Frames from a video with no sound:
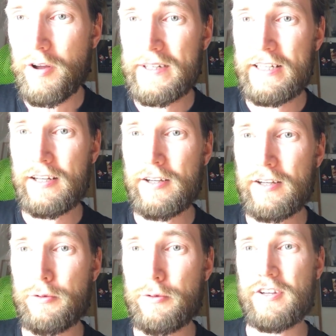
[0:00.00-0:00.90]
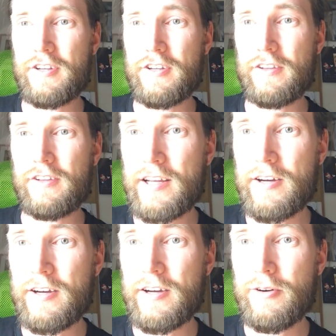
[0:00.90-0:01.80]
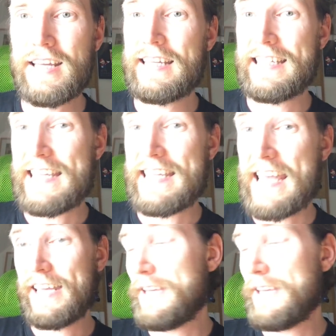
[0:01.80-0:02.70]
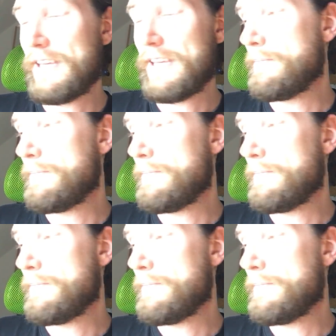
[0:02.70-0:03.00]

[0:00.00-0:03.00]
3 questions right now. Yeah, he made